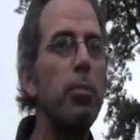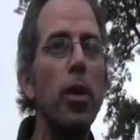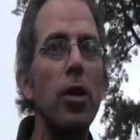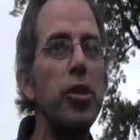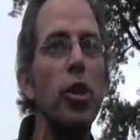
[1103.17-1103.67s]
what
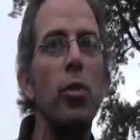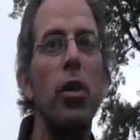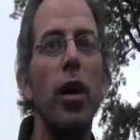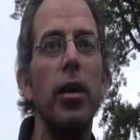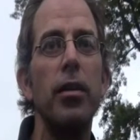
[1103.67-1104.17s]
project you were
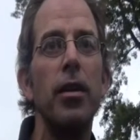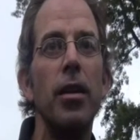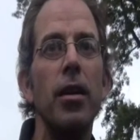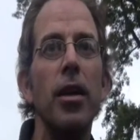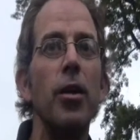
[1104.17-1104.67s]
on.
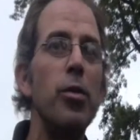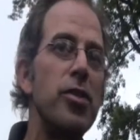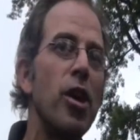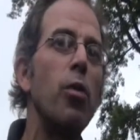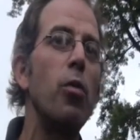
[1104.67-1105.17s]
He was
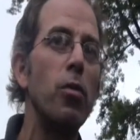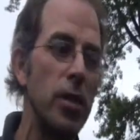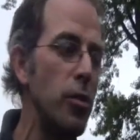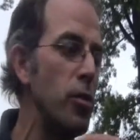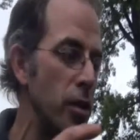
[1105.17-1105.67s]
there.
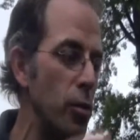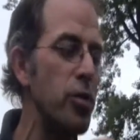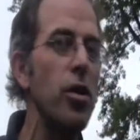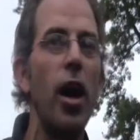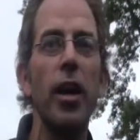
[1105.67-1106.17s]
He
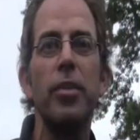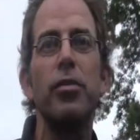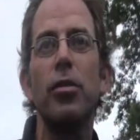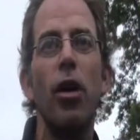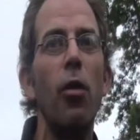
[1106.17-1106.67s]
was talking.
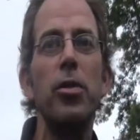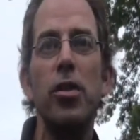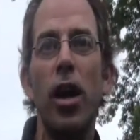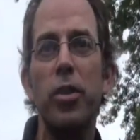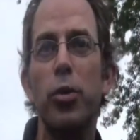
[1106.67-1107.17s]
He always
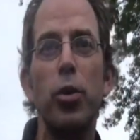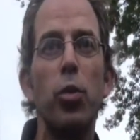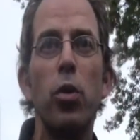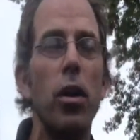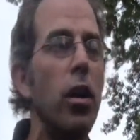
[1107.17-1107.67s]
talked to who
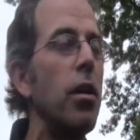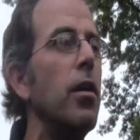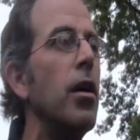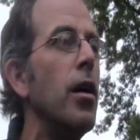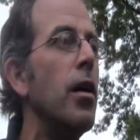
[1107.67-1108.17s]
you were.
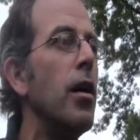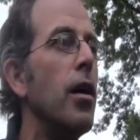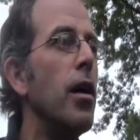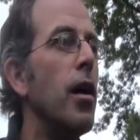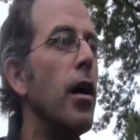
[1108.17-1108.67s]

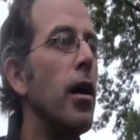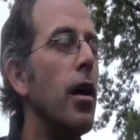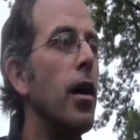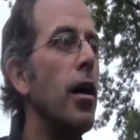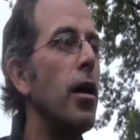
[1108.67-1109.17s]

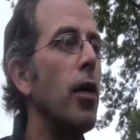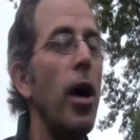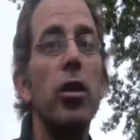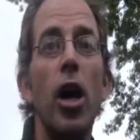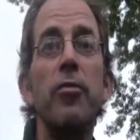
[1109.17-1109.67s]
And
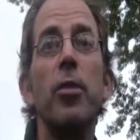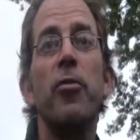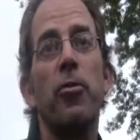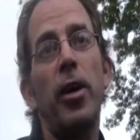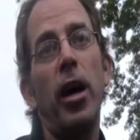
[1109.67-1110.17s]
I loved him
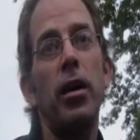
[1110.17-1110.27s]
from